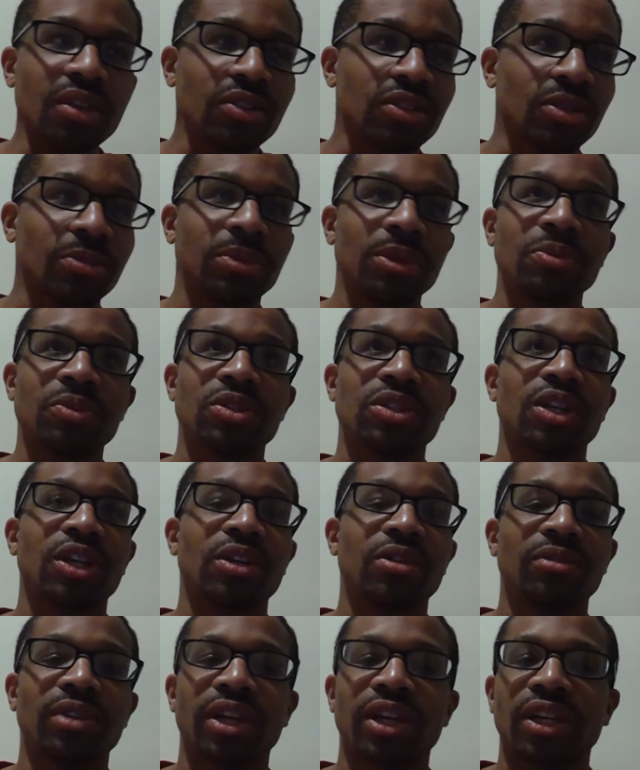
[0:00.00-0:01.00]
some people
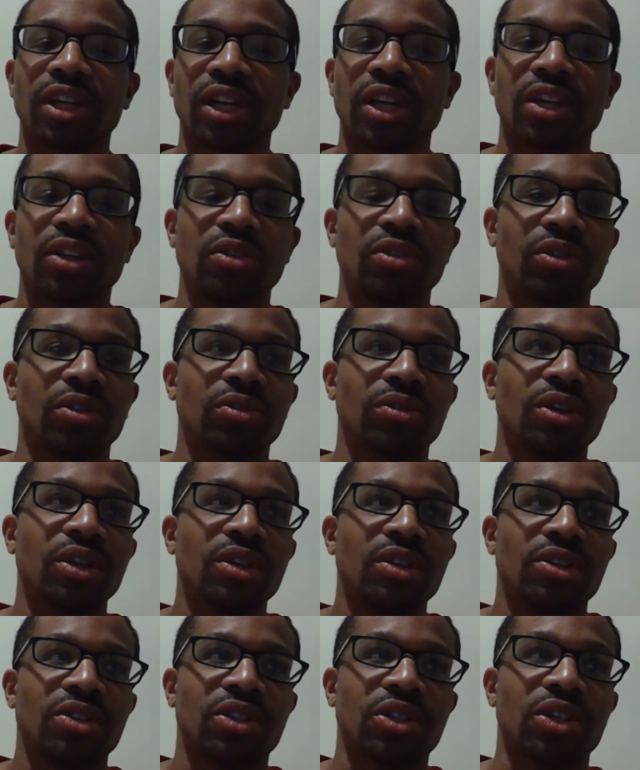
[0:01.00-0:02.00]
saying like, hey, you know,
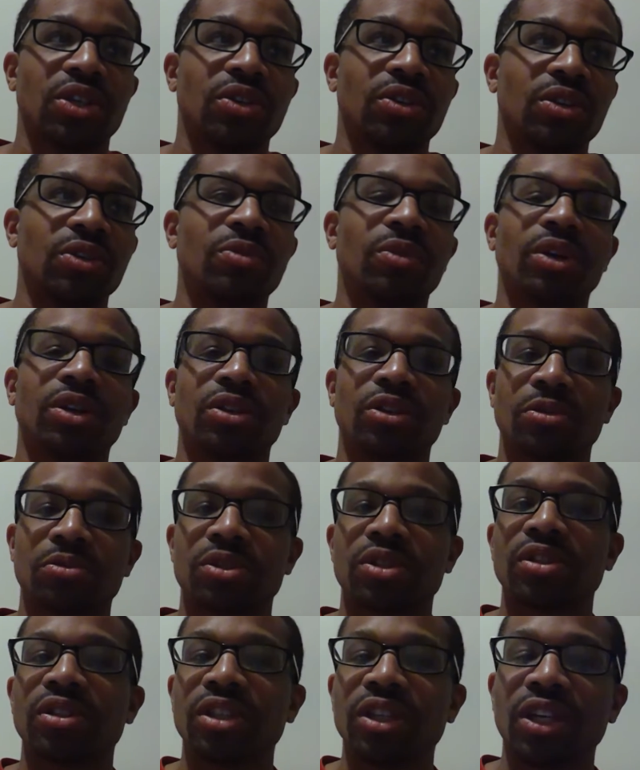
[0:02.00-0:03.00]
security wanted him
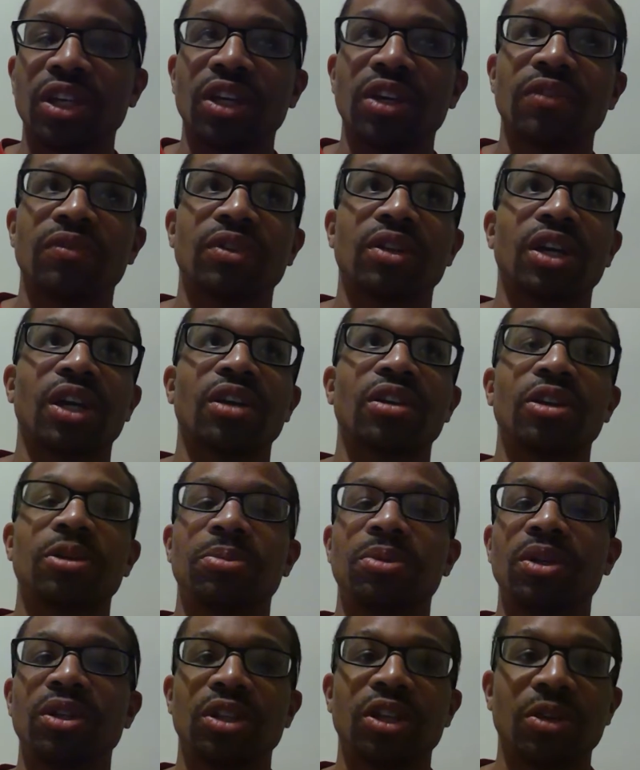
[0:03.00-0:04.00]
to leave and
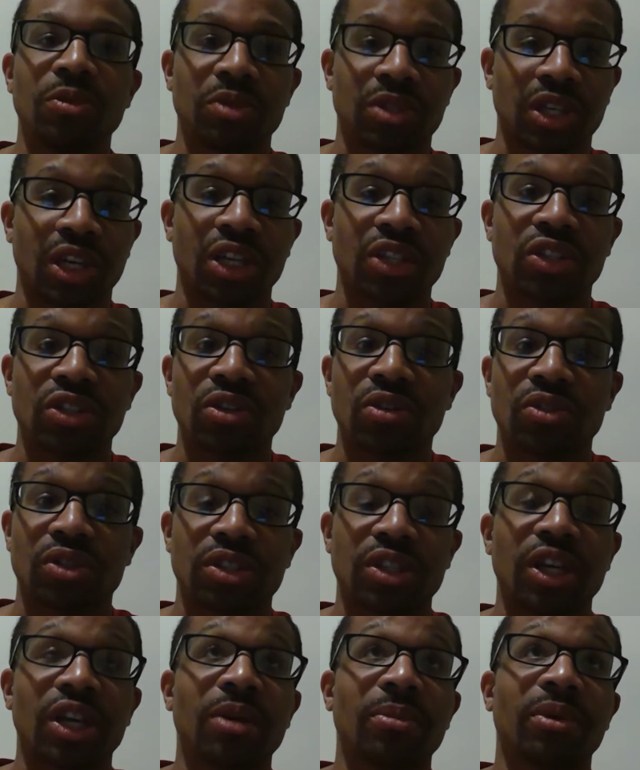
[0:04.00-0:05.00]
LAPD was actually on
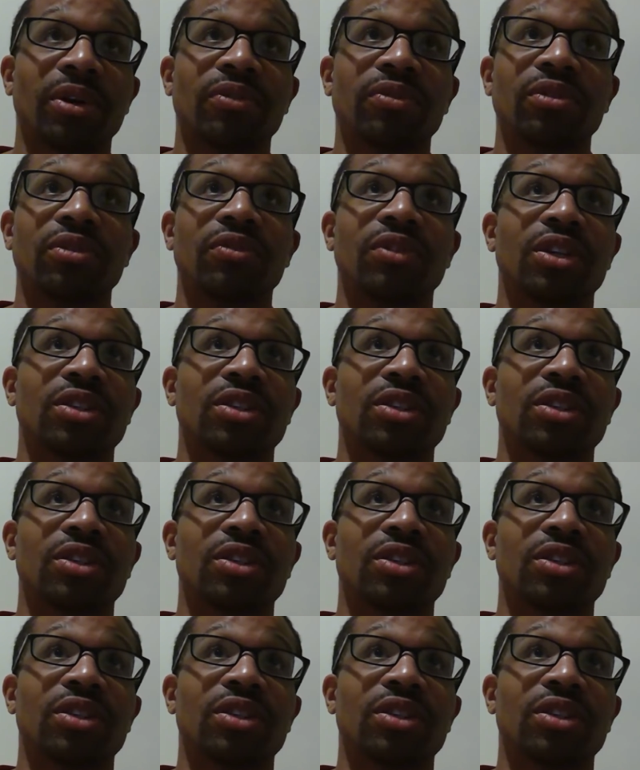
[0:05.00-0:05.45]
standby for an